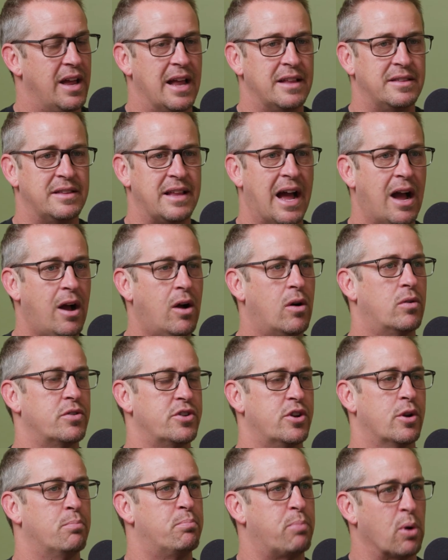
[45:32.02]
And now
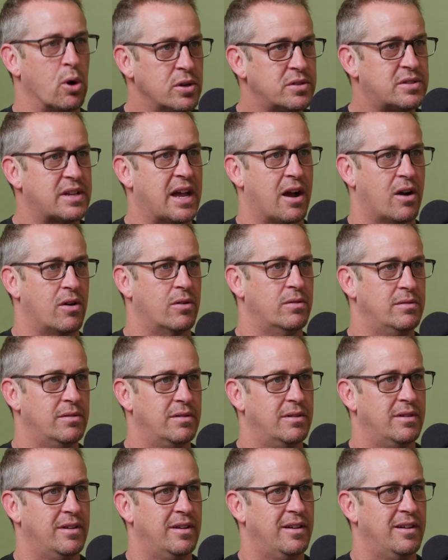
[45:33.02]
you're burnt out,
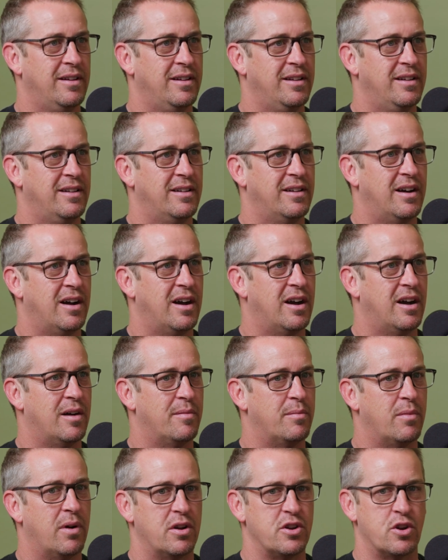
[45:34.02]

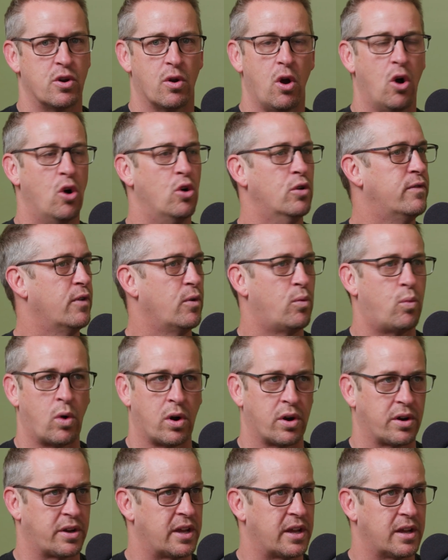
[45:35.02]
you're
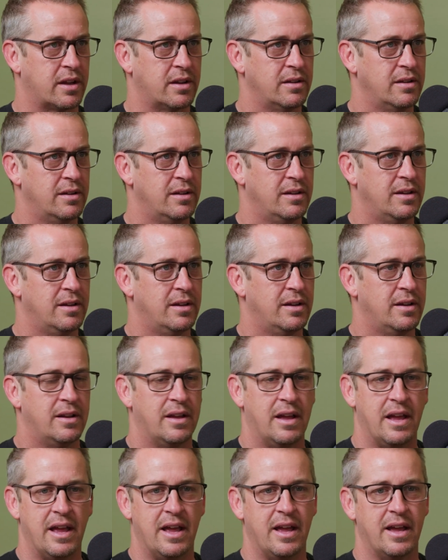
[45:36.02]
overworking,
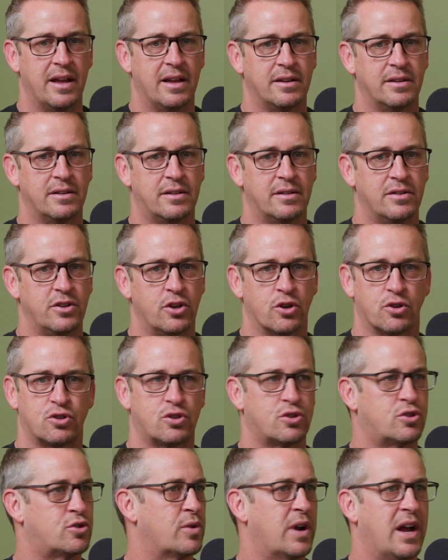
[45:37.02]
and you're
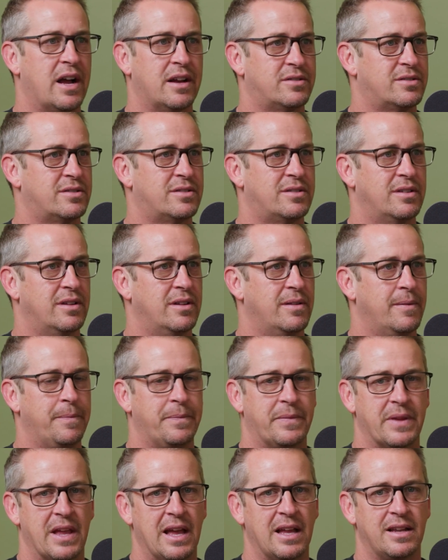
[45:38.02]
stressed,
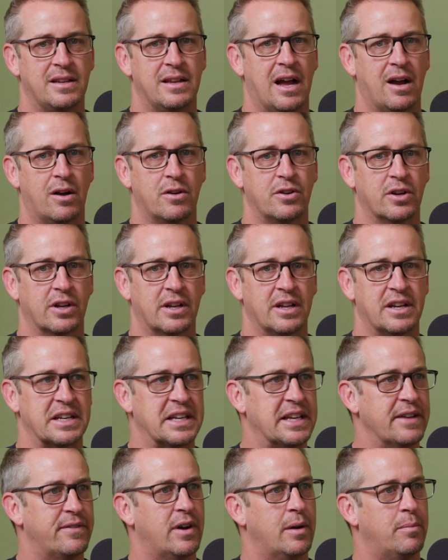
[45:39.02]
and now you're going to
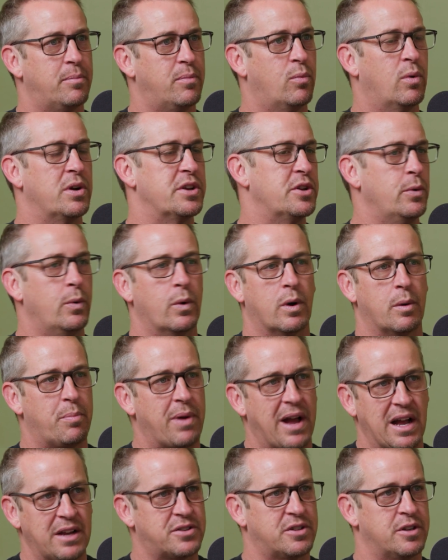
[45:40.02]
give up what you were
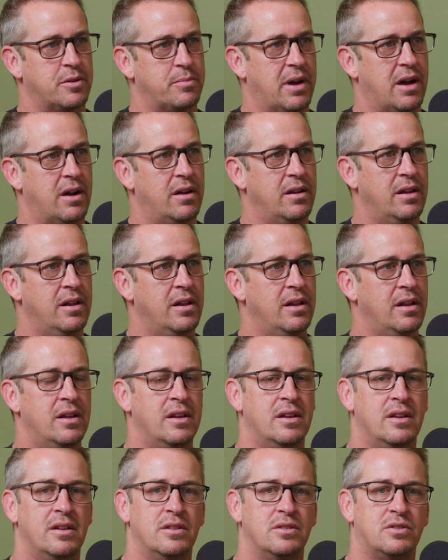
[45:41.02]
passionate about.
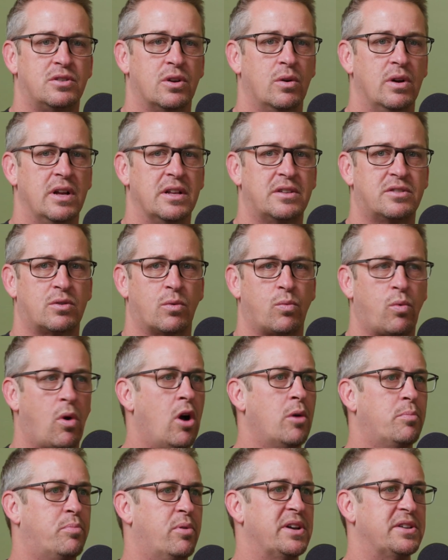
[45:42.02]
So it's the
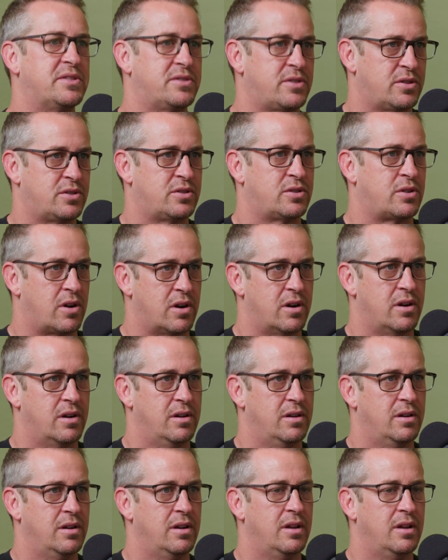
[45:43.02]
wrong place to start.